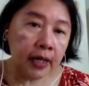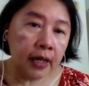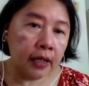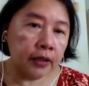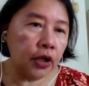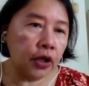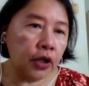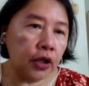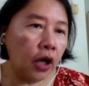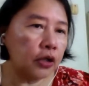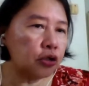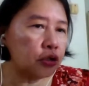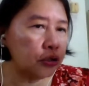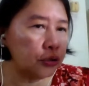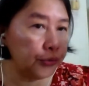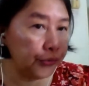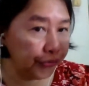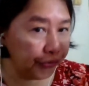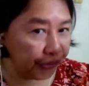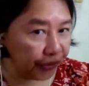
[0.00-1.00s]
not
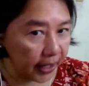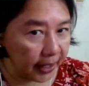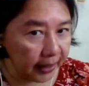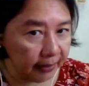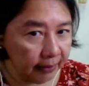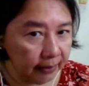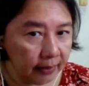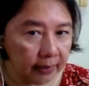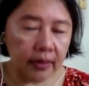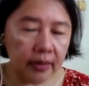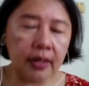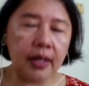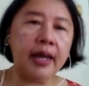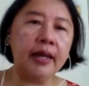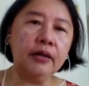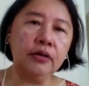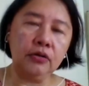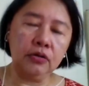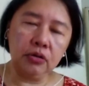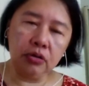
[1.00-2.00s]
too thin
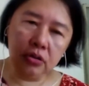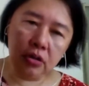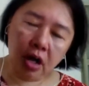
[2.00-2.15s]
and